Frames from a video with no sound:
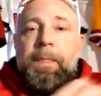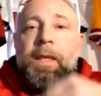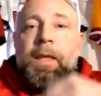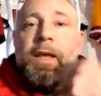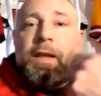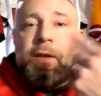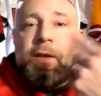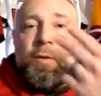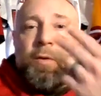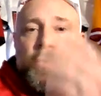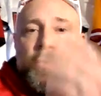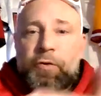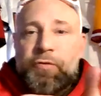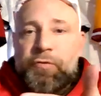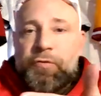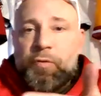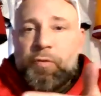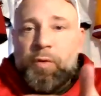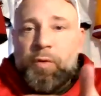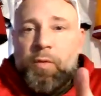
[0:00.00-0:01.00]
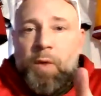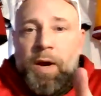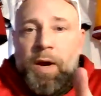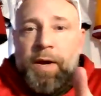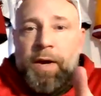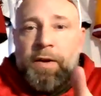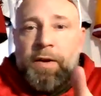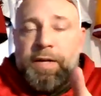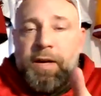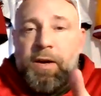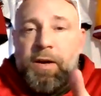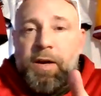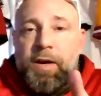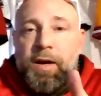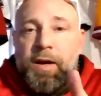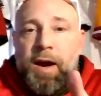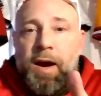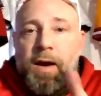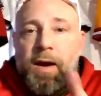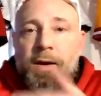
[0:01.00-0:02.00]
in order to acquire Derek
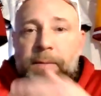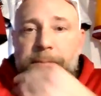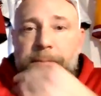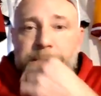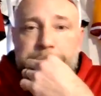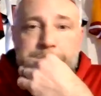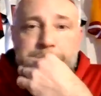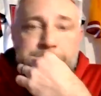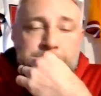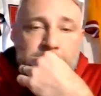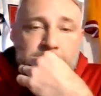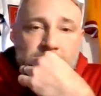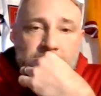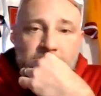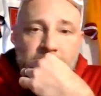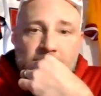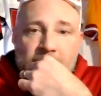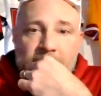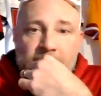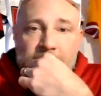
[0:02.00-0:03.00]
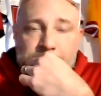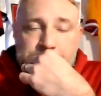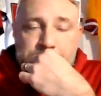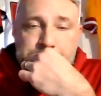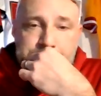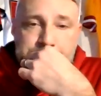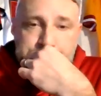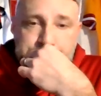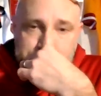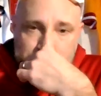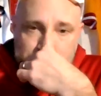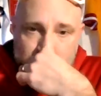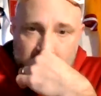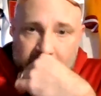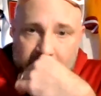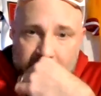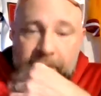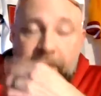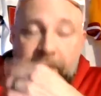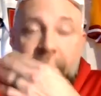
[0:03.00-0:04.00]
Carr. All right.
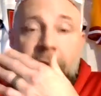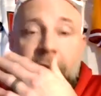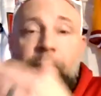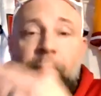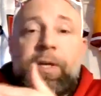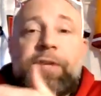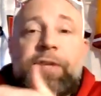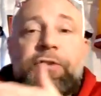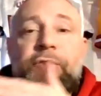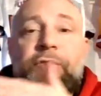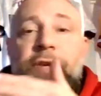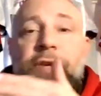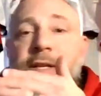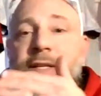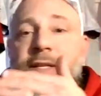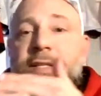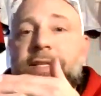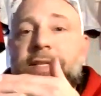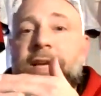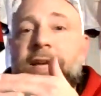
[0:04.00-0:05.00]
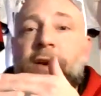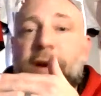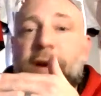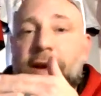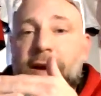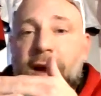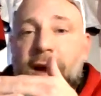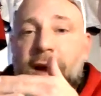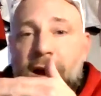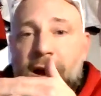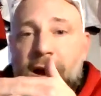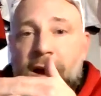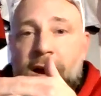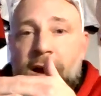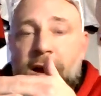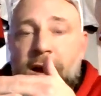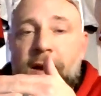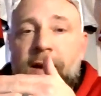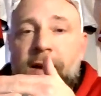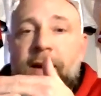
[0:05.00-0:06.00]
Then we took Derek
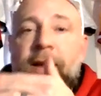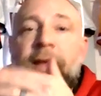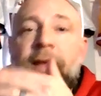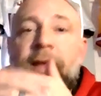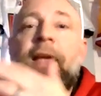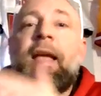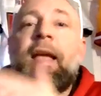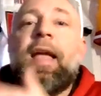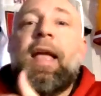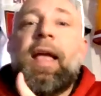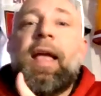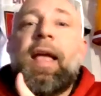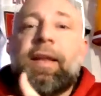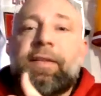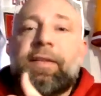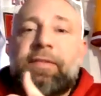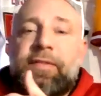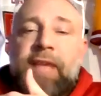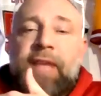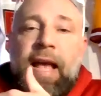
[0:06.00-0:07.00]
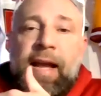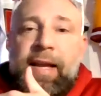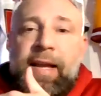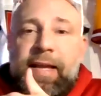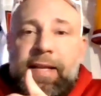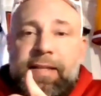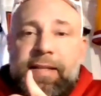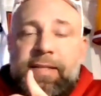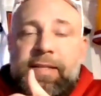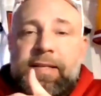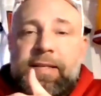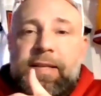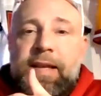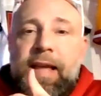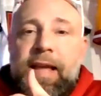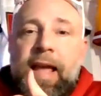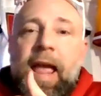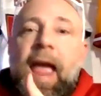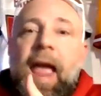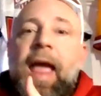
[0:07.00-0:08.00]
Carr in a second,
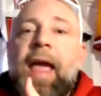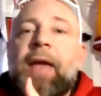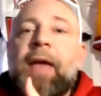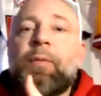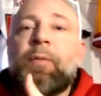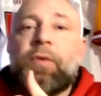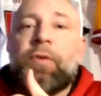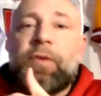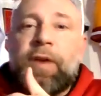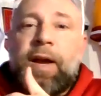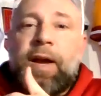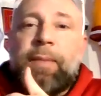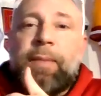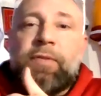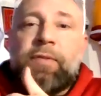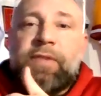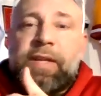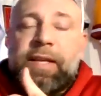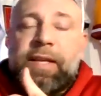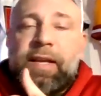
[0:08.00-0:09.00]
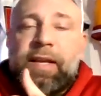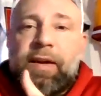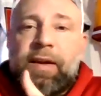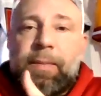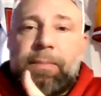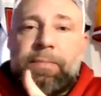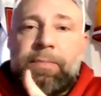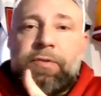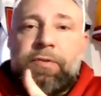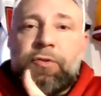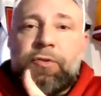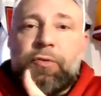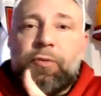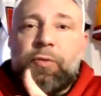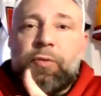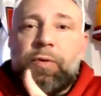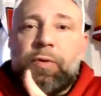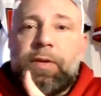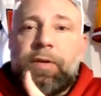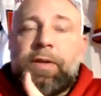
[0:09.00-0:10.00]
and we were able to get up
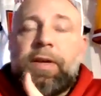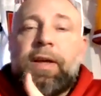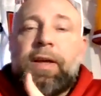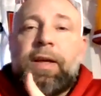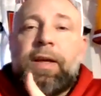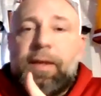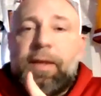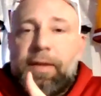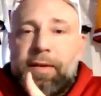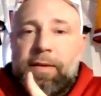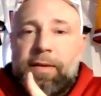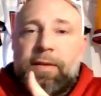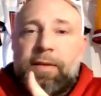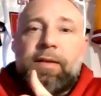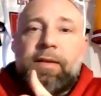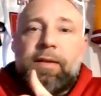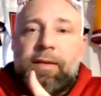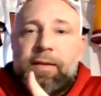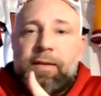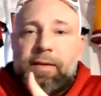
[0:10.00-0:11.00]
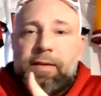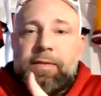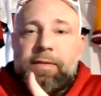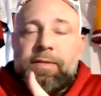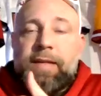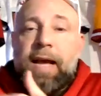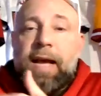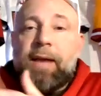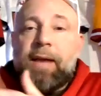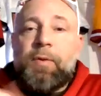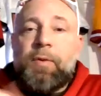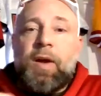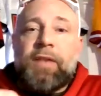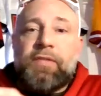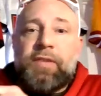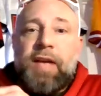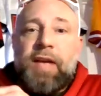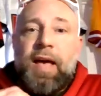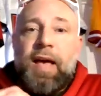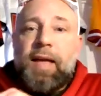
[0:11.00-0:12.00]
to Dak
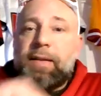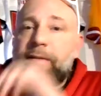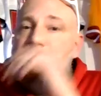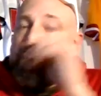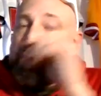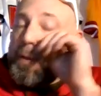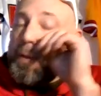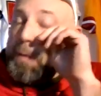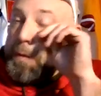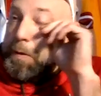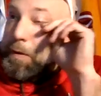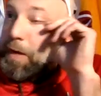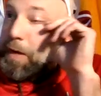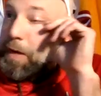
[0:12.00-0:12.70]
Prescott. Now